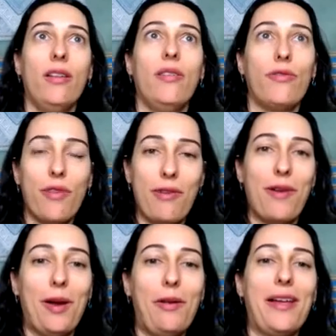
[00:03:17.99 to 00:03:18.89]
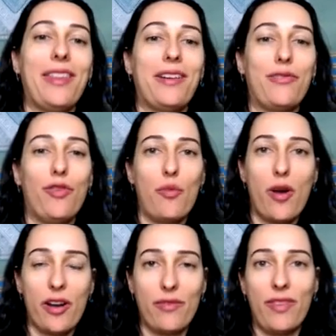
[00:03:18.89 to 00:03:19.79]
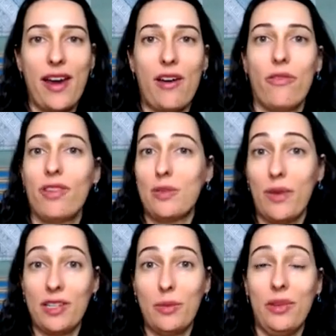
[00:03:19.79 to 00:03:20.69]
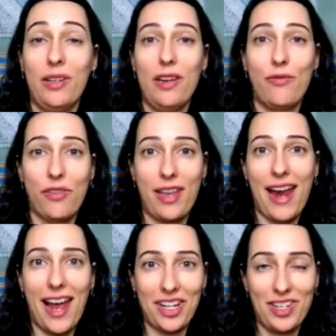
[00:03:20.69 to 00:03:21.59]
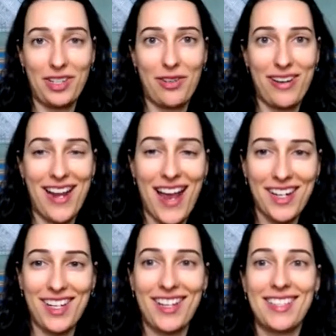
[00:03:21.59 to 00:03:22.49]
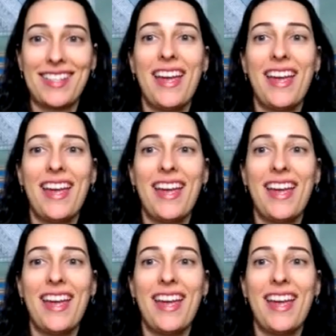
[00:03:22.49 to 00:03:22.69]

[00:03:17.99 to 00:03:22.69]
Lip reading: free will and therefore part of their responsibility for their actions or inactions.